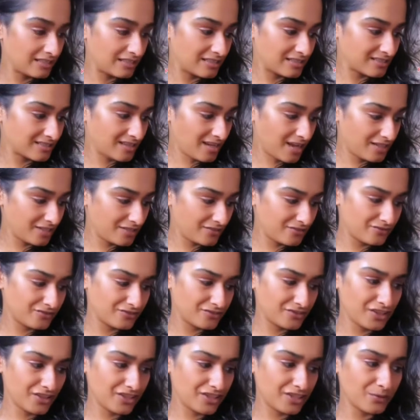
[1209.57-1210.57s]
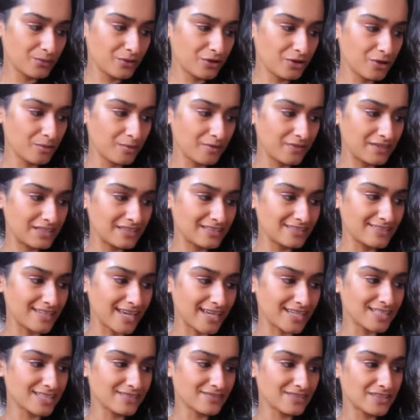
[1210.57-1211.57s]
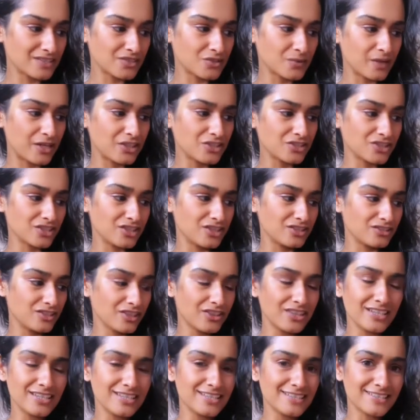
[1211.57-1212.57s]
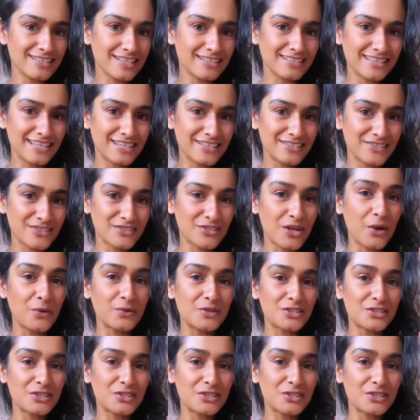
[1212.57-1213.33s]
This kind of, nothing will come of this negative situation. Nothing is yet set in stone.